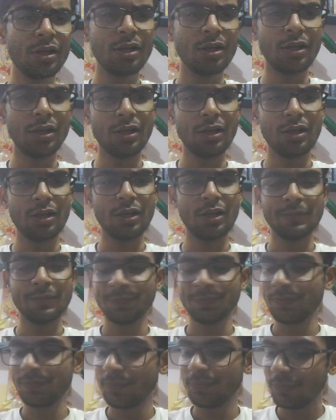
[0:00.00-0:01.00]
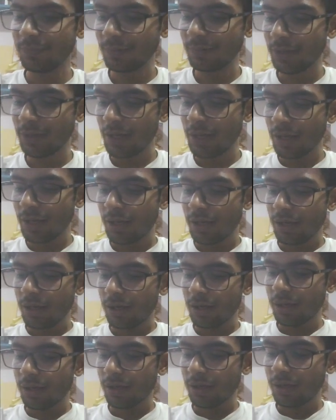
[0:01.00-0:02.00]
uh,
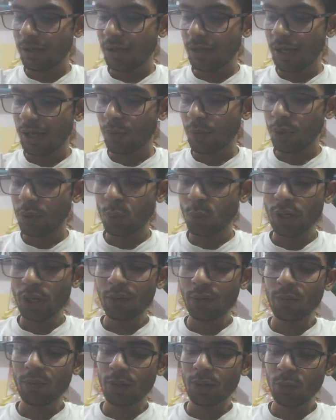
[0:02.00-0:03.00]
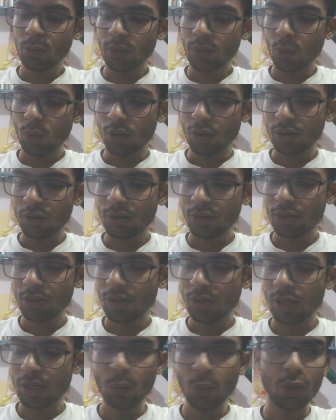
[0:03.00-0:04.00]
I want what do I want?
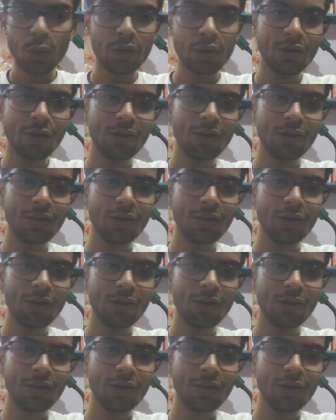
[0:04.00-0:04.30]
I want